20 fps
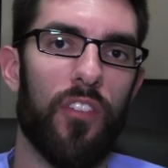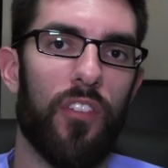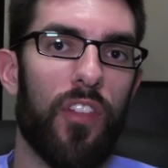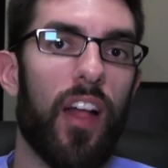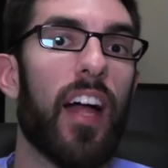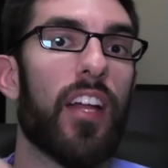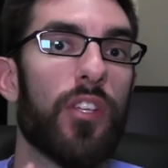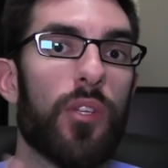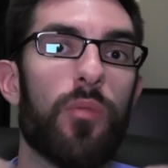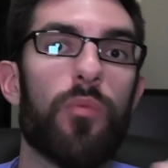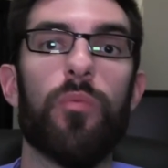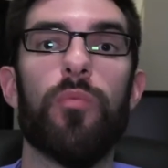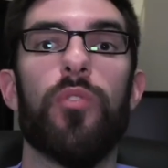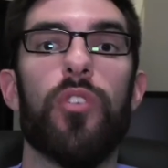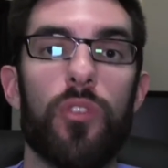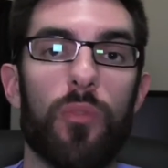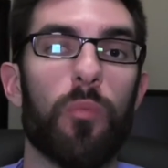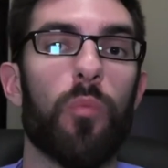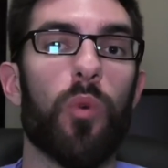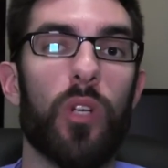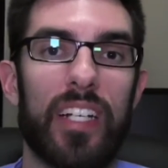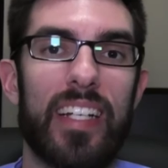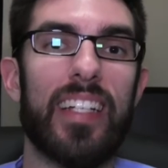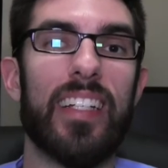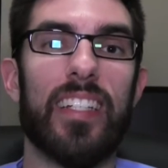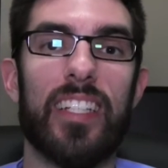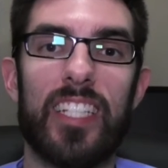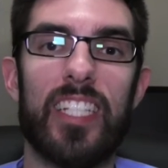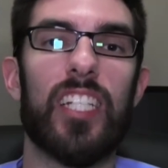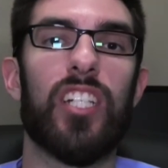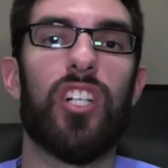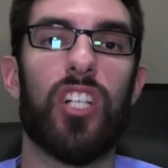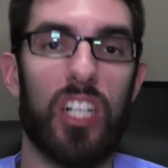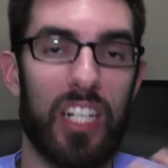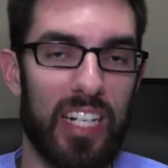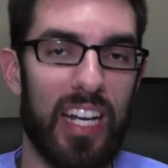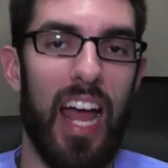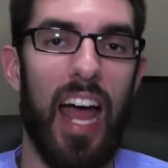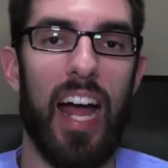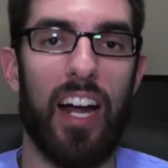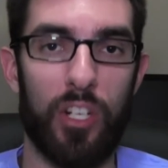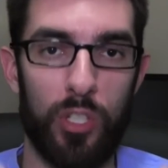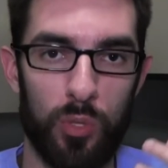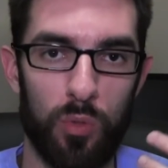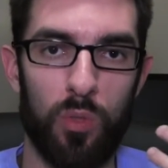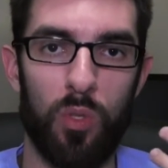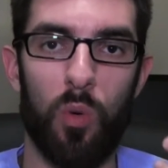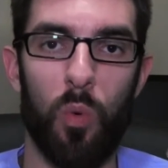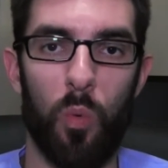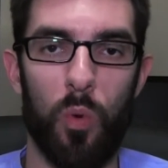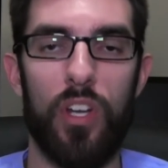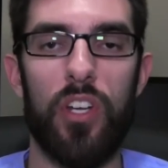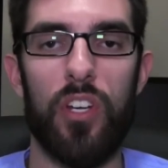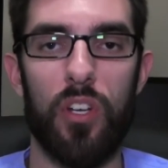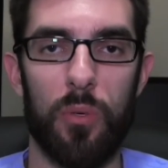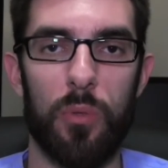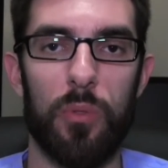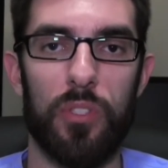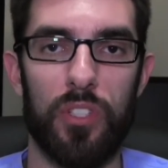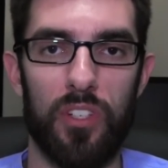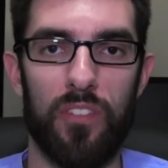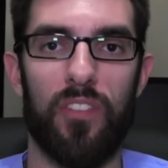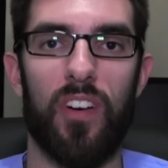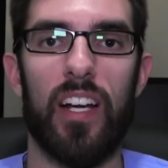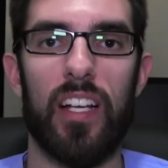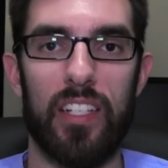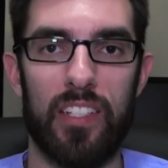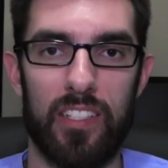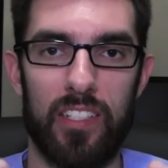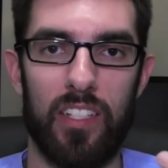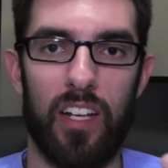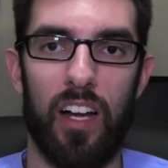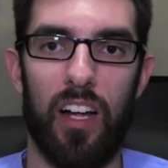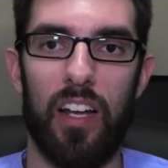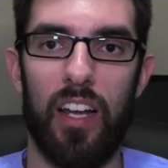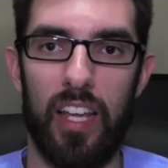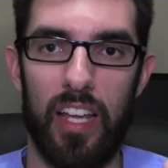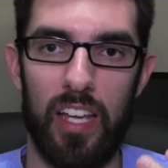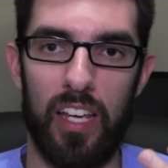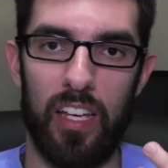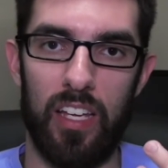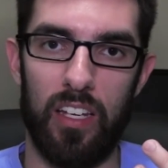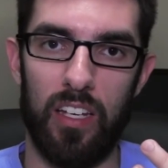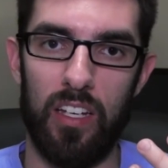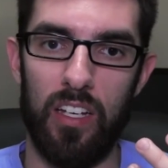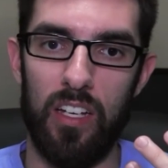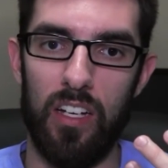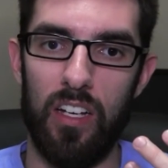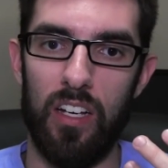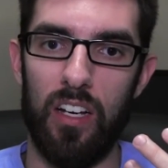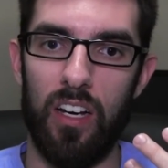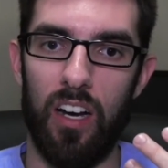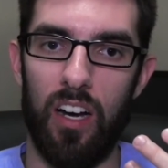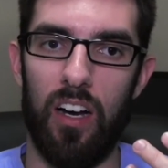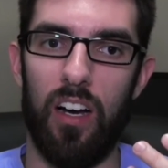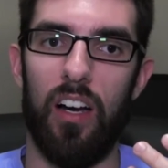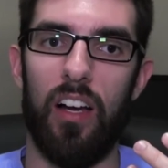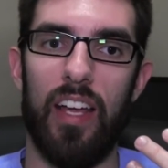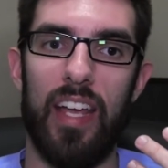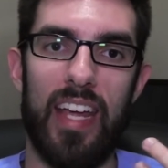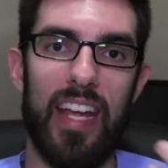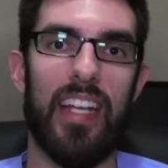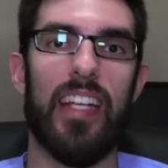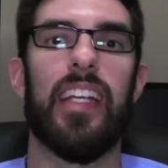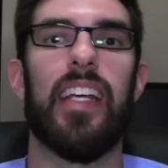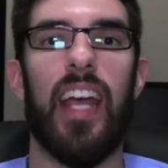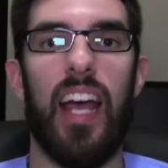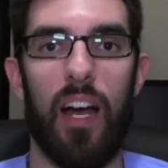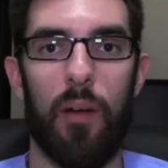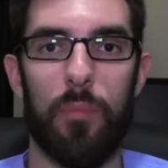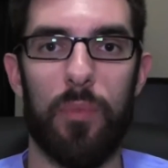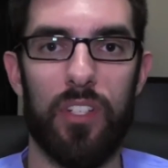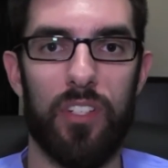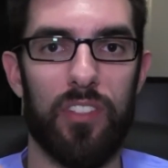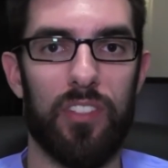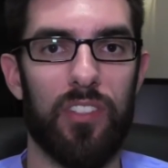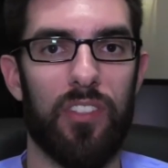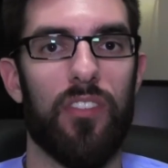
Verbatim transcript: that you would consider an actual Windows device, not a uh, handicapped